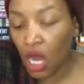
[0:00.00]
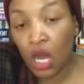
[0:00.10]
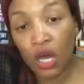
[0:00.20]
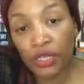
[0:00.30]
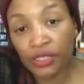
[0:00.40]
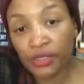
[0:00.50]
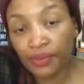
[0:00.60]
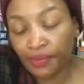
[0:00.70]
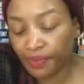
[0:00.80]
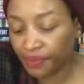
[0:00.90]
asked.
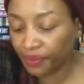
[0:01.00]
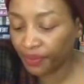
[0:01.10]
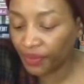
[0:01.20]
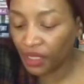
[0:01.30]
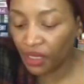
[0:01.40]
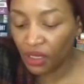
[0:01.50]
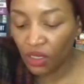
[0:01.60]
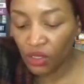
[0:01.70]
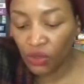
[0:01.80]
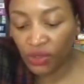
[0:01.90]

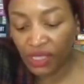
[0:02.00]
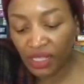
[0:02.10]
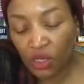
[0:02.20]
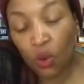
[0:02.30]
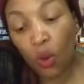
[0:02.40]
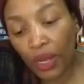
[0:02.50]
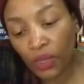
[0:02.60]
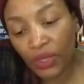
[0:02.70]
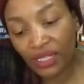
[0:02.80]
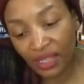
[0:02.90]
You said the coil
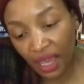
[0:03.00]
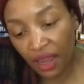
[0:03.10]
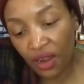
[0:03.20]
was there.